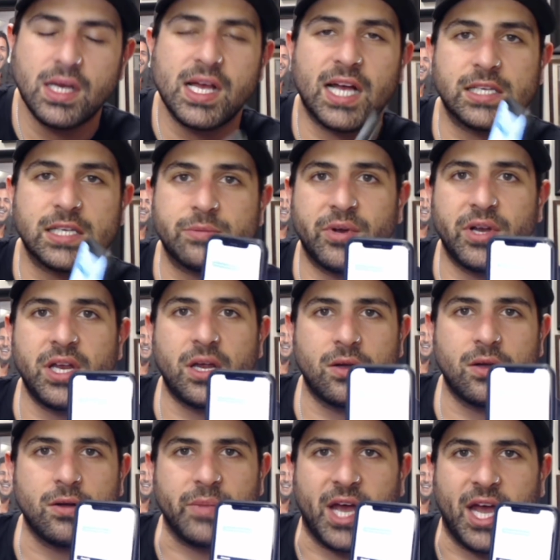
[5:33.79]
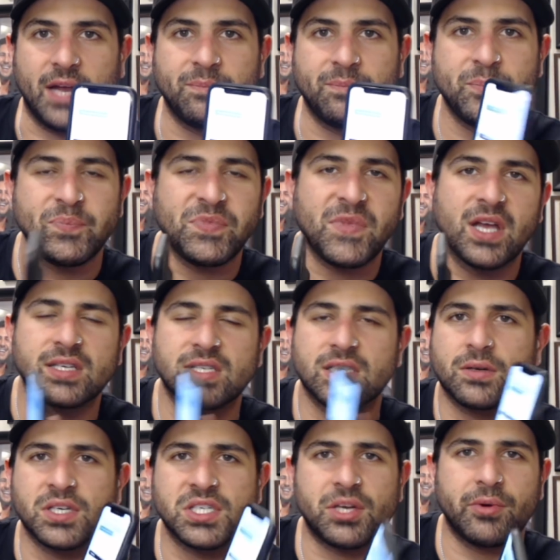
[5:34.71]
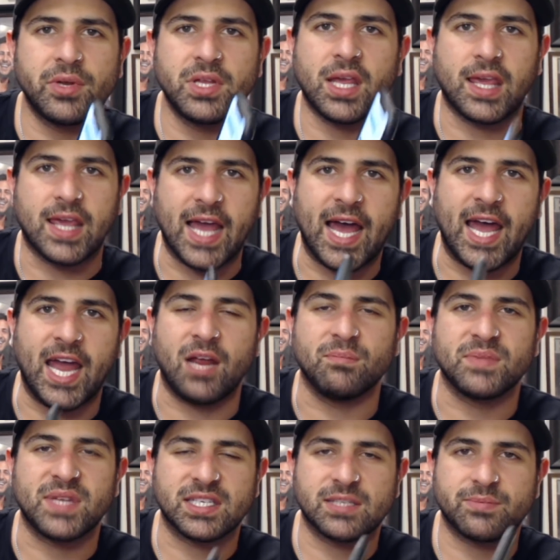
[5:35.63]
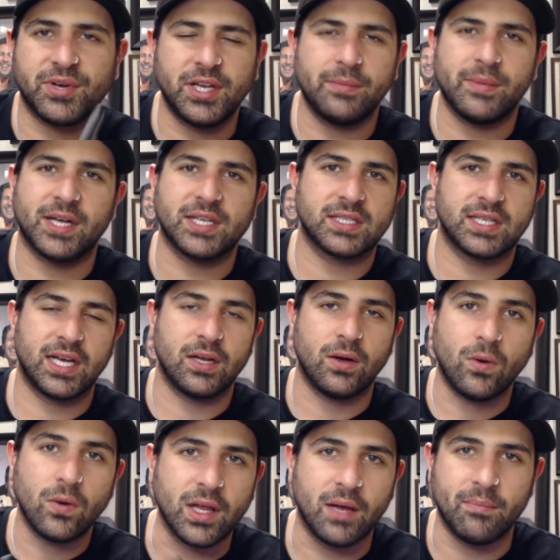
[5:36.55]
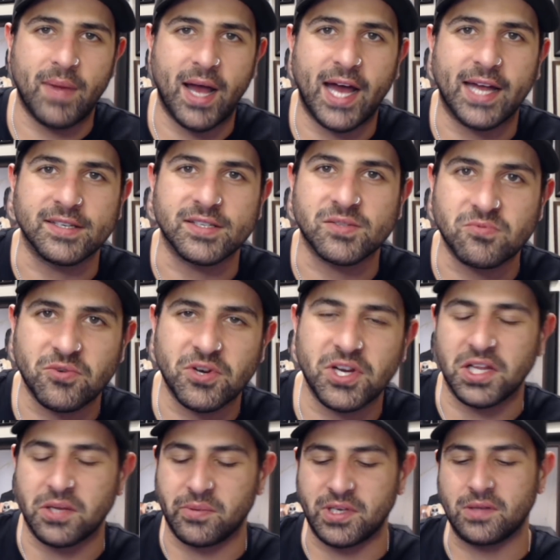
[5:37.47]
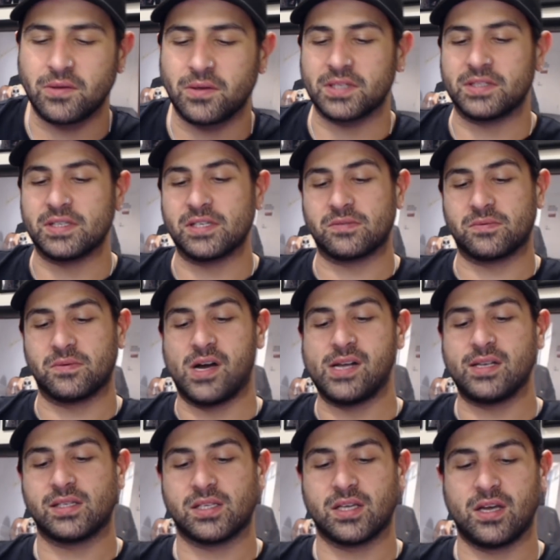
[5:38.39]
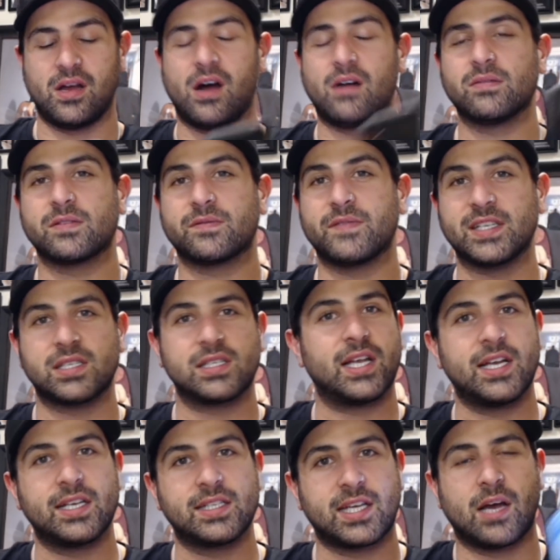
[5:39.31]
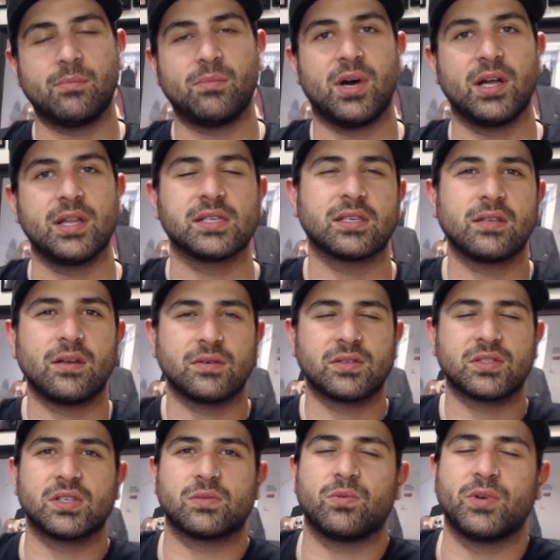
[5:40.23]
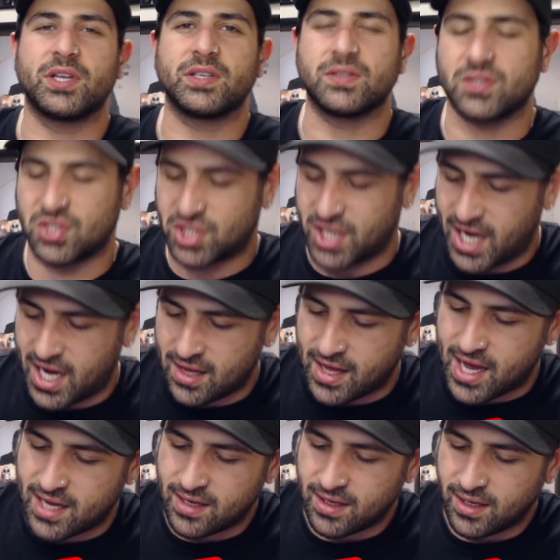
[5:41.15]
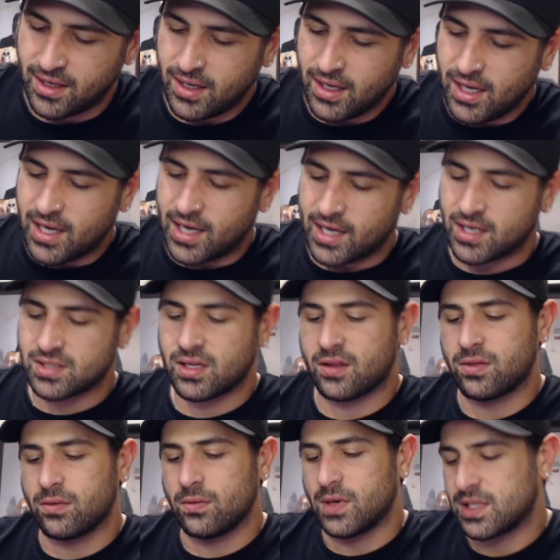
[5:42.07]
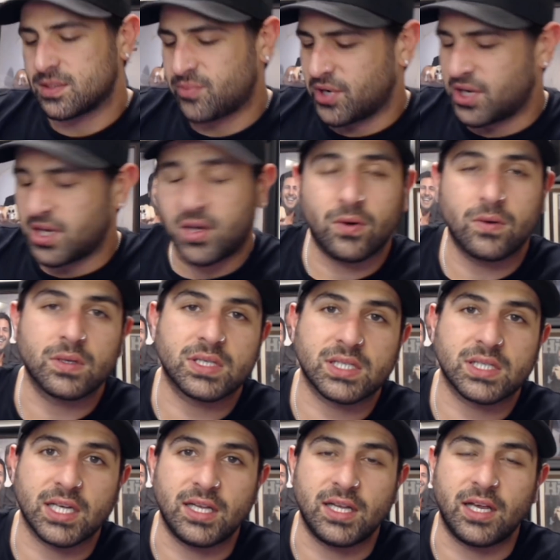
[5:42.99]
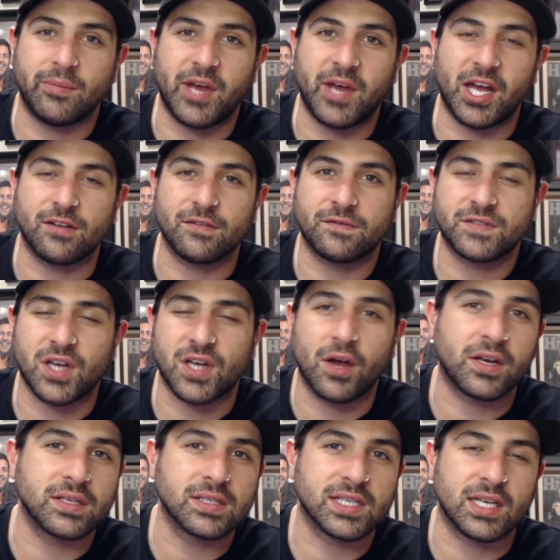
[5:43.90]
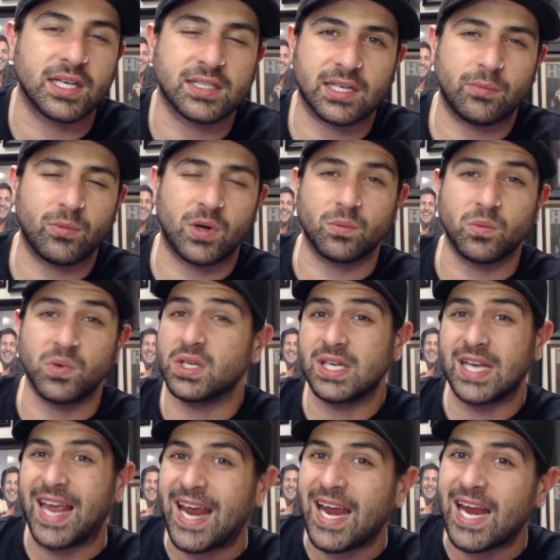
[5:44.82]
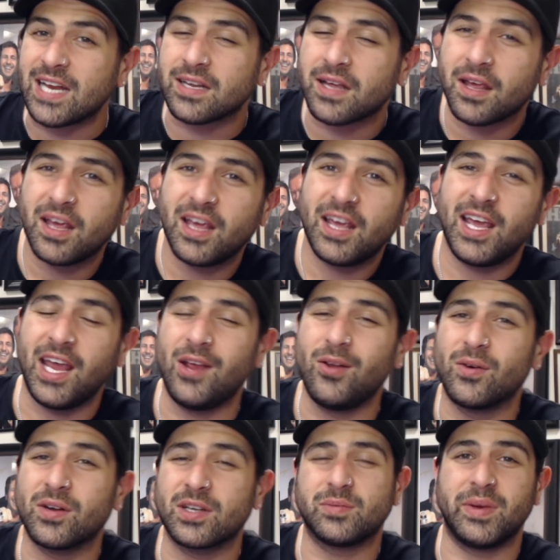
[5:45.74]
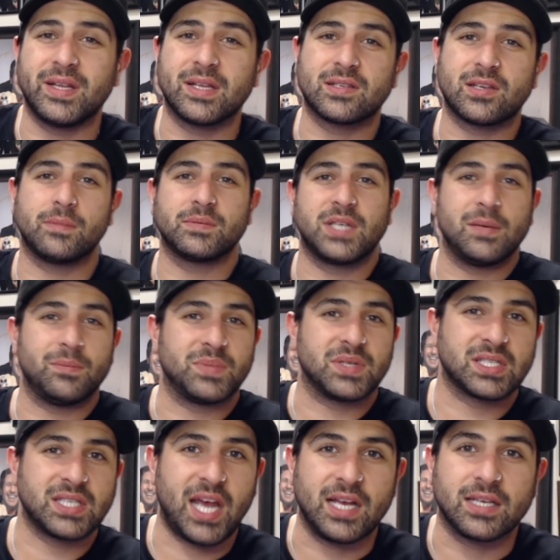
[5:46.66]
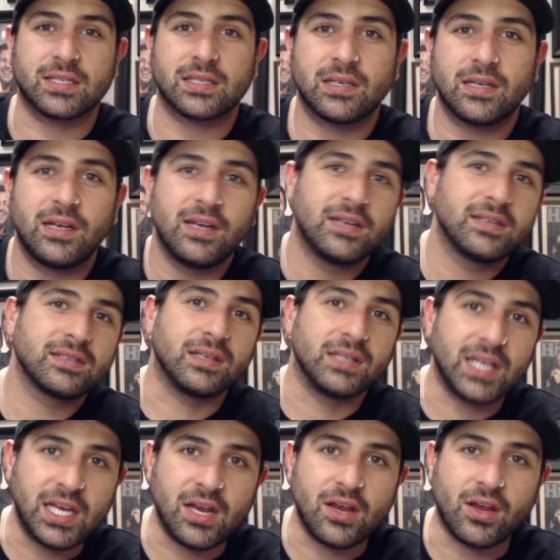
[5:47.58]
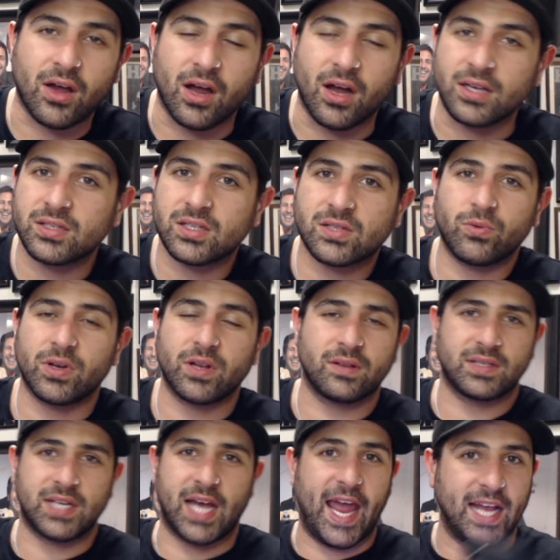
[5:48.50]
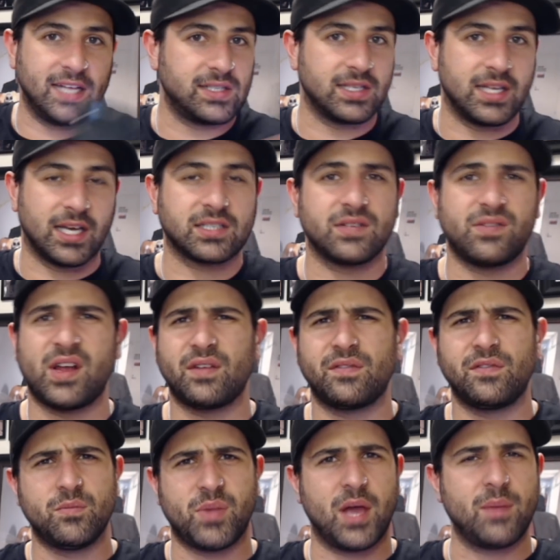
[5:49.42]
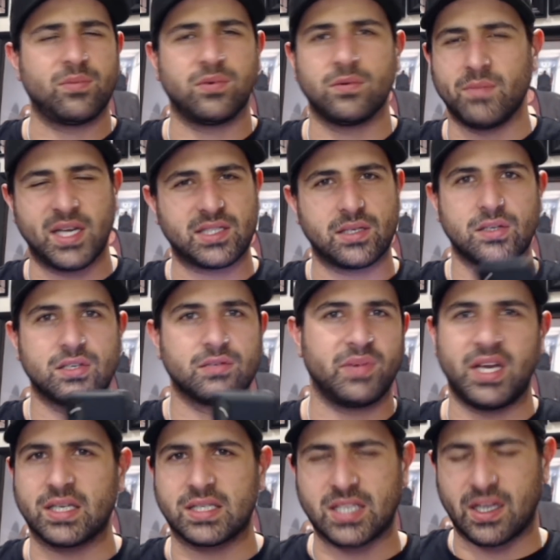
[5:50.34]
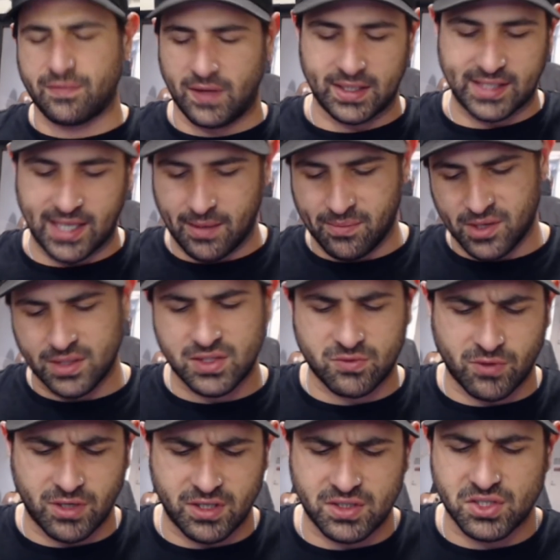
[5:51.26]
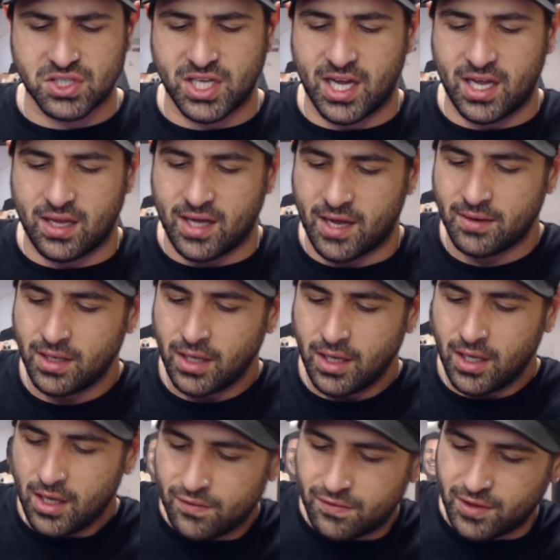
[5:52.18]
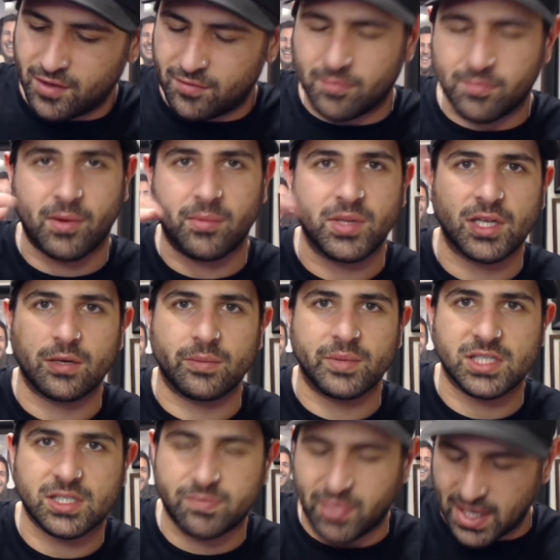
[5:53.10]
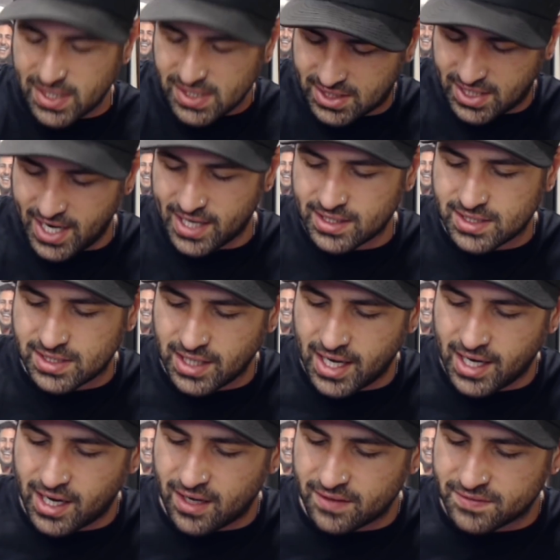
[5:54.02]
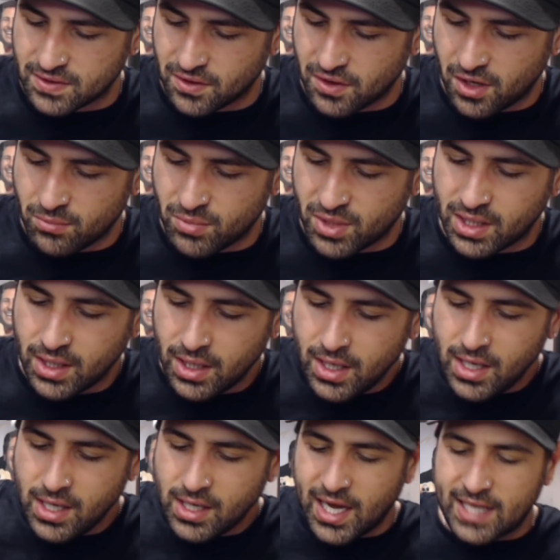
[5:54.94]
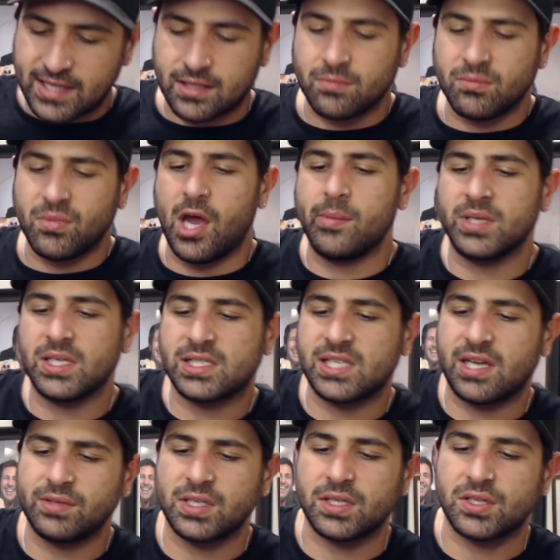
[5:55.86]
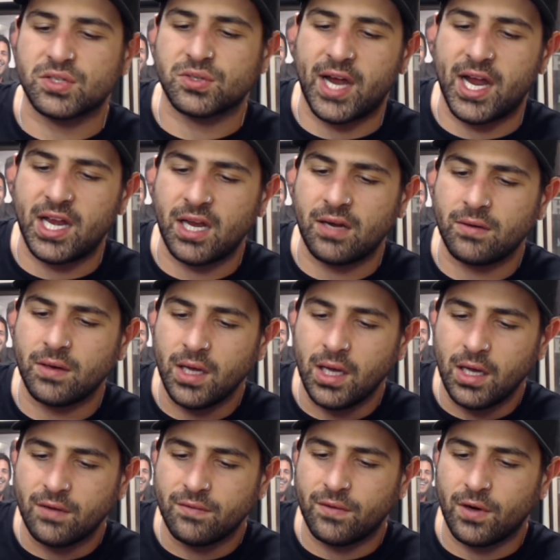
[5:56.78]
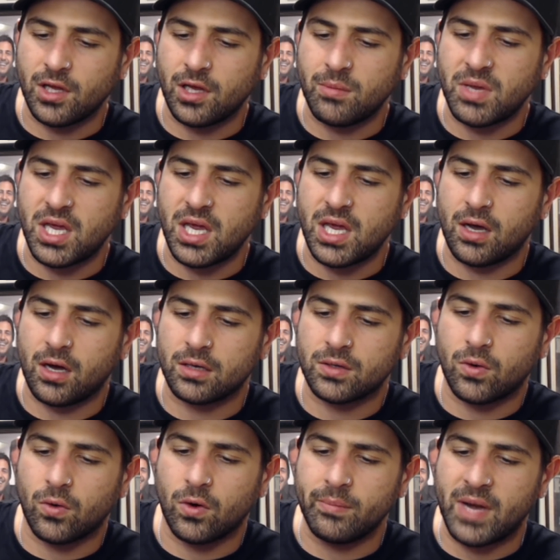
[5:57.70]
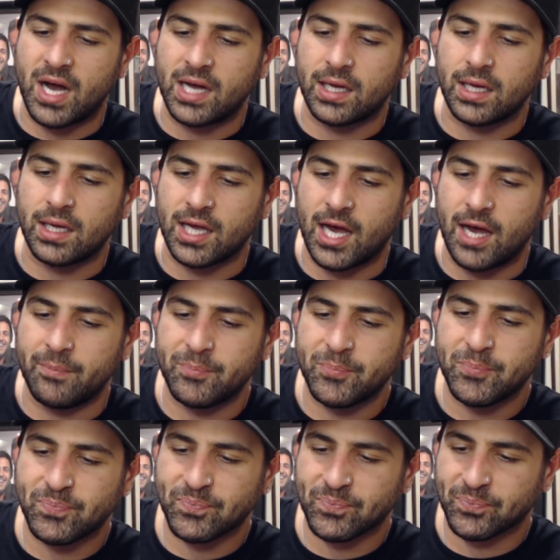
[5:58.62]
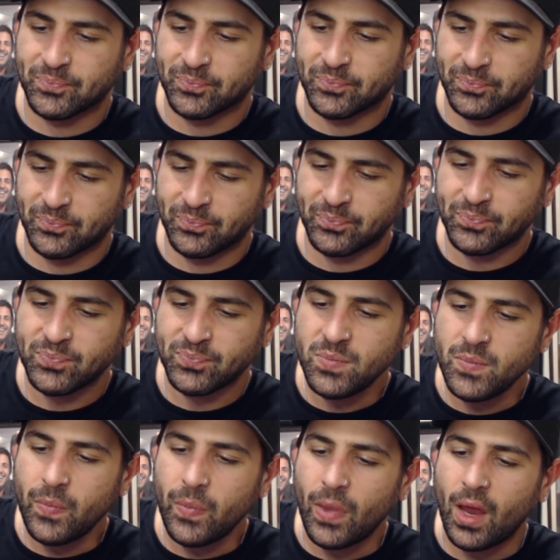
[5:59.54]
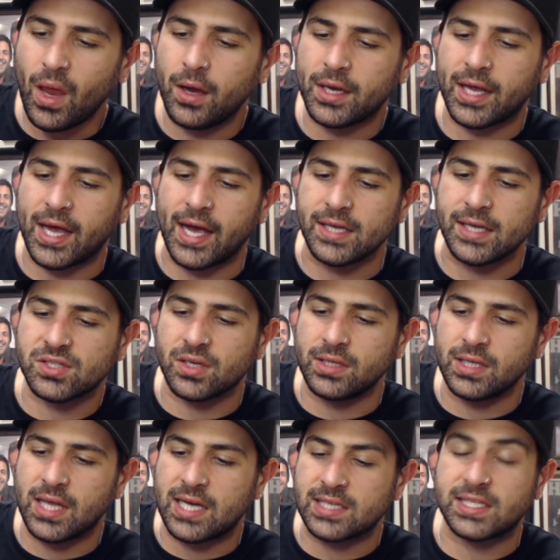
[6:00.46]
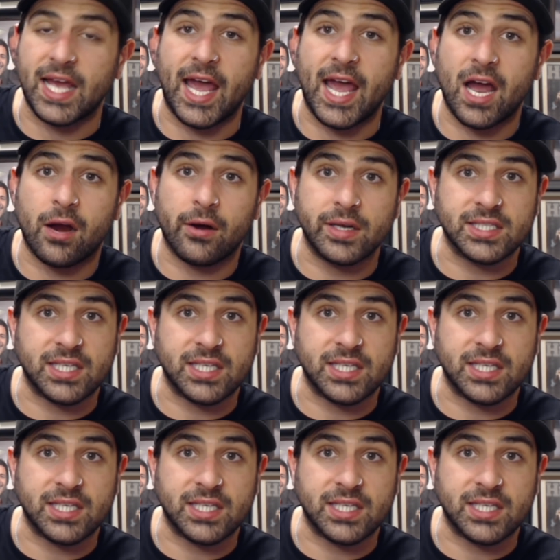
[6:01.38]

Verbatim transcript: That's pretty good, man. As long as you're in the game, that's pretty much that all that matters, really, when you look at this, right? So I was fascinated to come by this, and I was just wanting to share that, because I thought it's pretty cool to see the amount of tokens that someone would need in order to be in the top 10%. So there you go. I just wanted to answer that, because I've had a few people message me and stuff like that, but I just wanted to share that. Forgive me if I'm a little bit spaced out, it's late afternoon, but at the moment, let's have a look at the trading volume here on CoinMarketCap. Okay, so in the last hour, it is